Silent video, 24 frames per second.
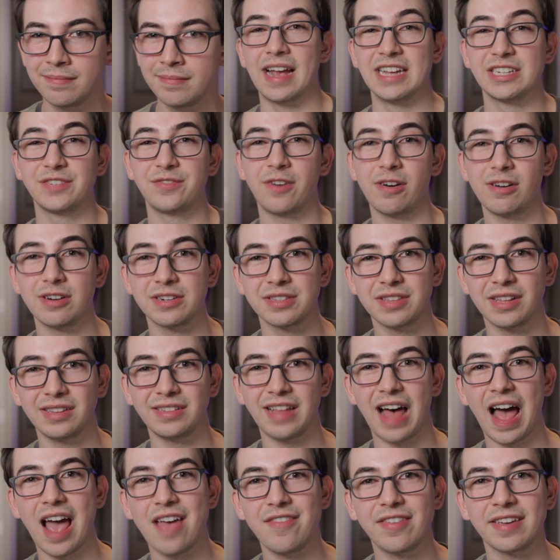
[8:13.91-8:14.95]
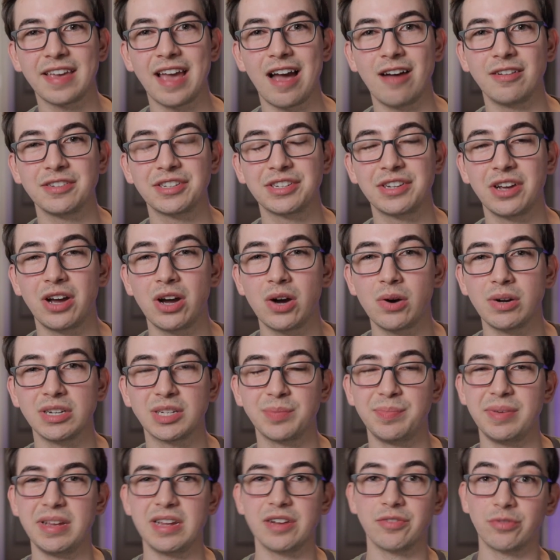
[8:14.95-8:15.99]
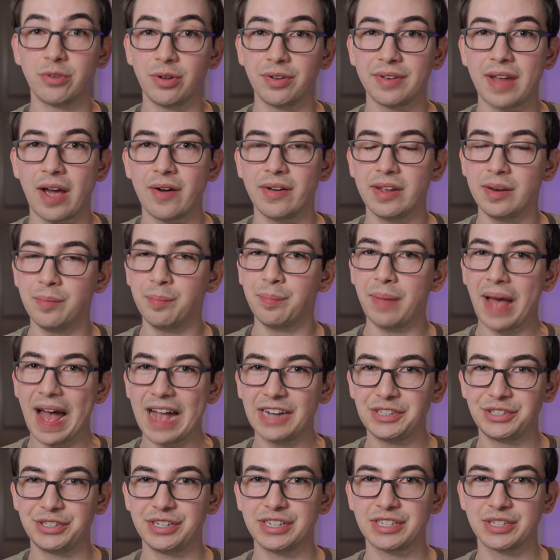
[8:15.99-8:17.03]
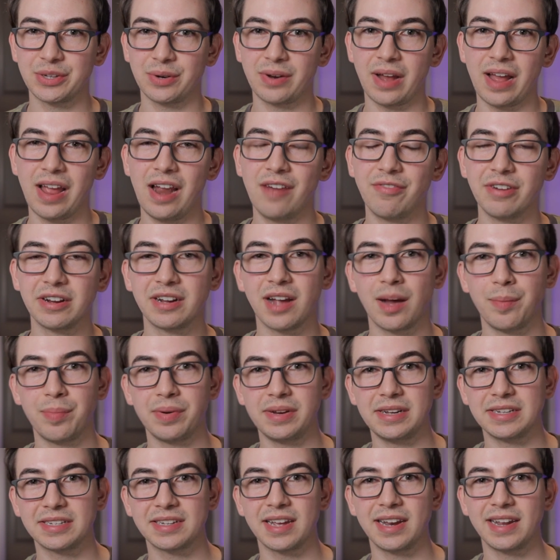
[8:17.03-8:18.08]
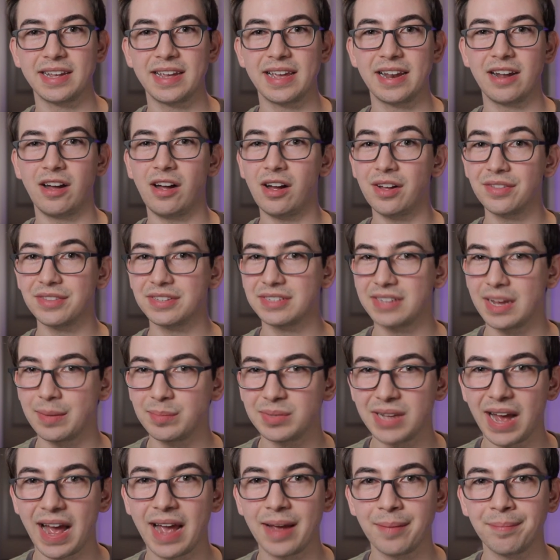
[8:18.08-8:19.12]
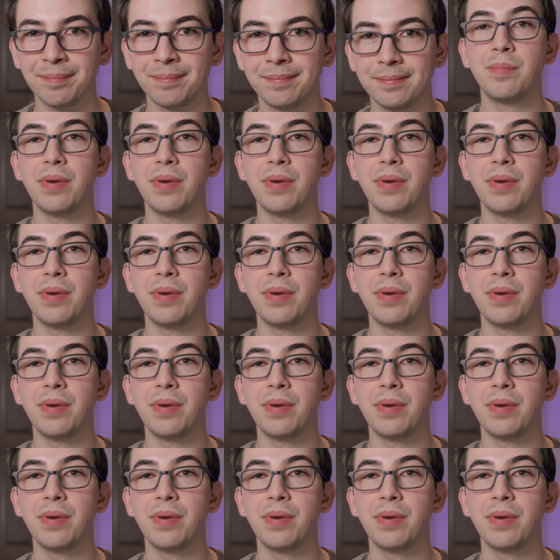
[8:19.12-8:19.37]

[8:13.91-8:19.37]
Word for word: As far as the live accounts go, it's being rolled out in batches, so not every company is gonna get it all at the same time.